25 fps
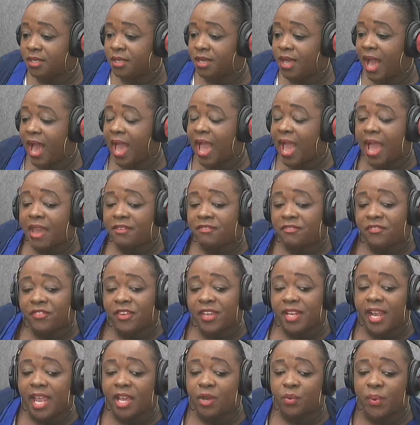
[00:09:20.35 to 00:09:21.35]
I feel
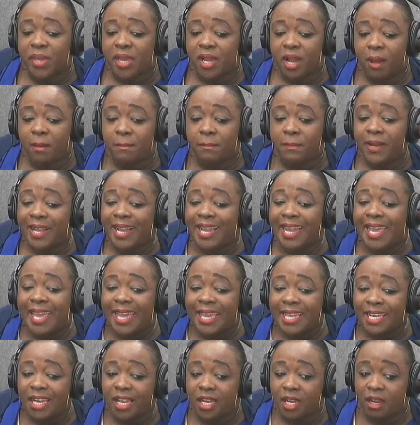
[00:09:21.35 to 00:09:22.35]
like we
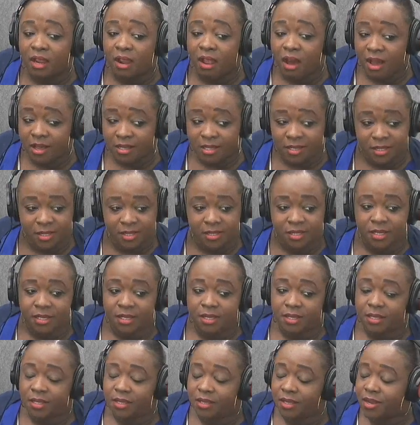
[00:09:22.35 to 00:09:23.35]
complain a lot.
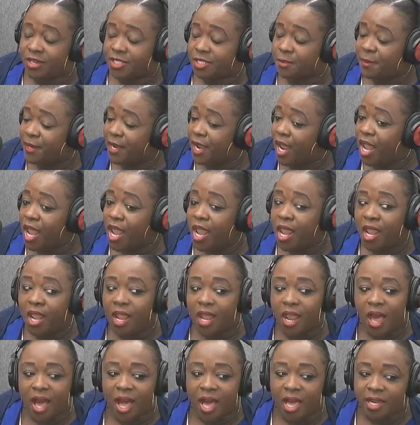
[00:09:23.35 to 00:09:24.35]
There's been a
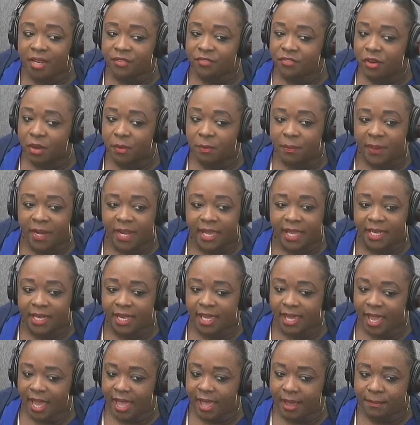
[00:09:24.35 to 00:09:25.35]
lot of complaining
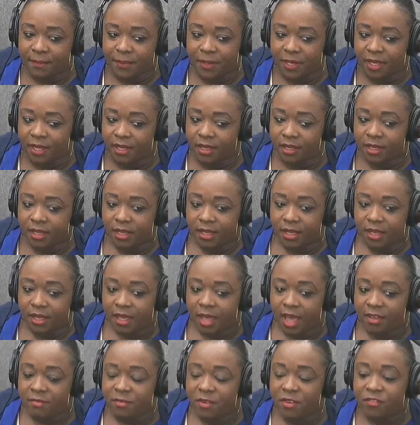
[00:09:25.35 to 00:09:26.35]
happening.
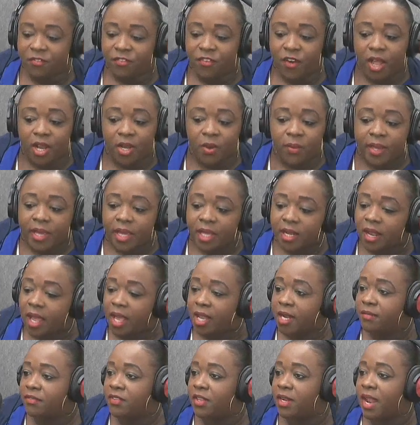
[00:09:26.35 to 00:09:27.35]
I've been following a lot
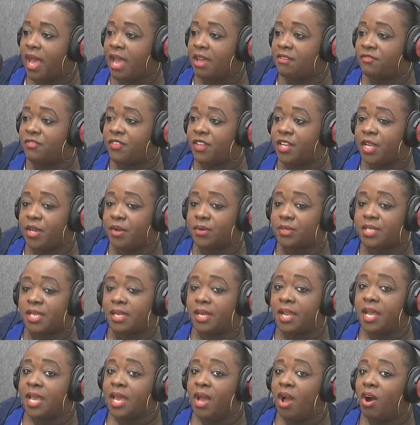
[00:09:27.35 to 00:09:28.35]
of the live videos, and
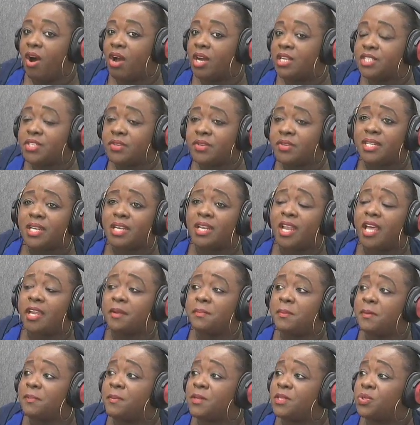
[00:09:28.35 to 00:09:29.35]
under it, a lot of
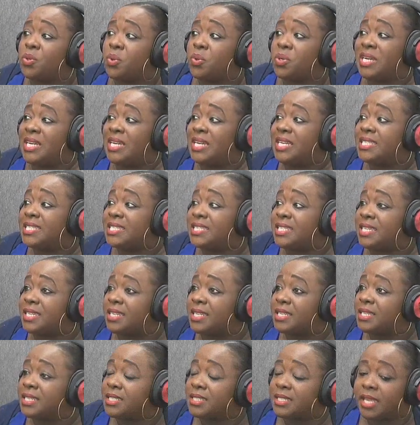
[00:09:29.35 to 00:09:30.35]
people don't listen.
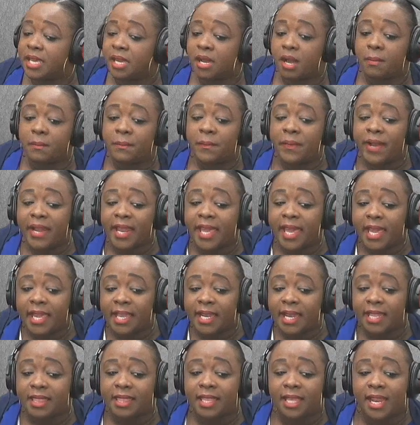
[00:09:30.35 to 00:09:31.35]
They complain,
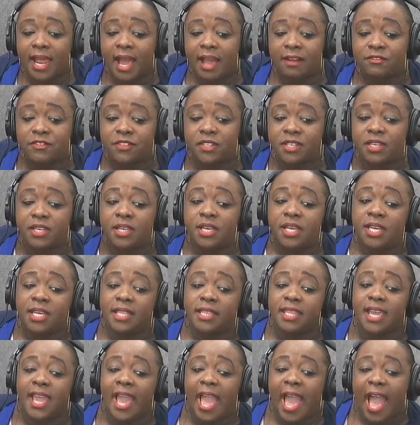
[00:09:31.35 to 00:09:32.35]
and then after
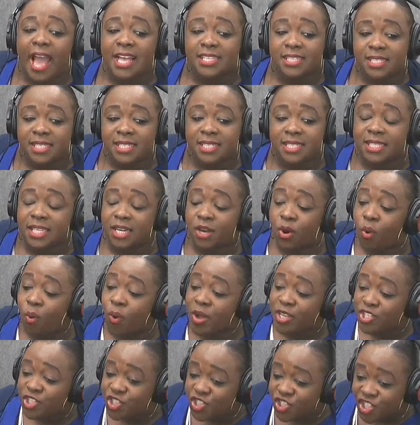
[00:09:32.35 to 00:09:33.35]
they ask the
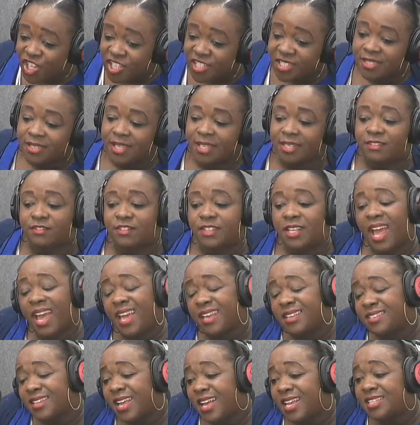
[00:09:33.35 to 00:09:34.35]
questions that
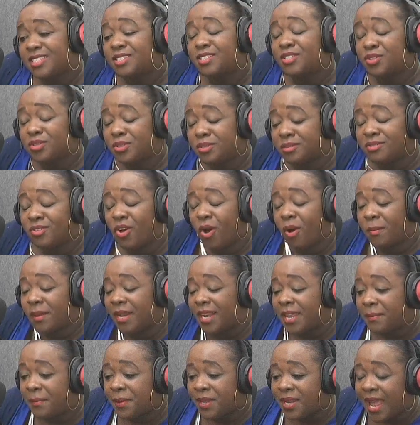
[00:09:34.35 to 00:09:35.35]
has
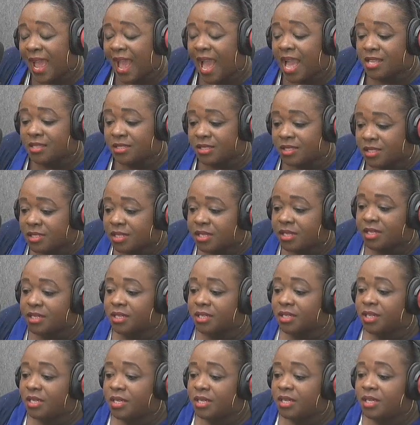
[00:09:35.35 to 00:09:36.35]
normally been answered
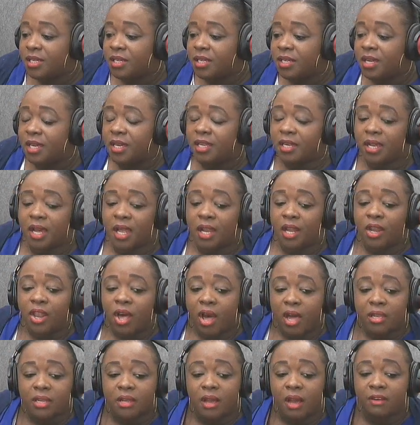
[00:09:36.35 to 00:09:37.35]
in a
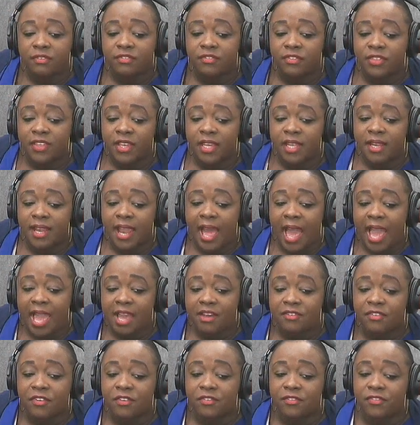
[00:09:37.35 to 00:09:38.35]
lot of the live
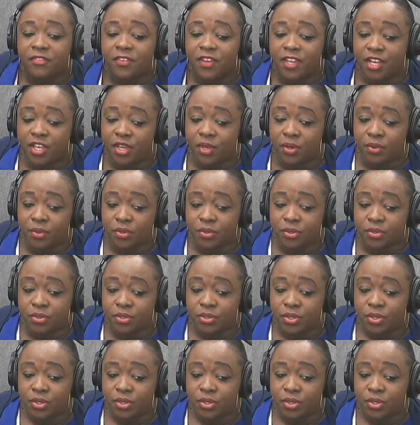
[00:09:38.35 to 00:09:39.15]
videos.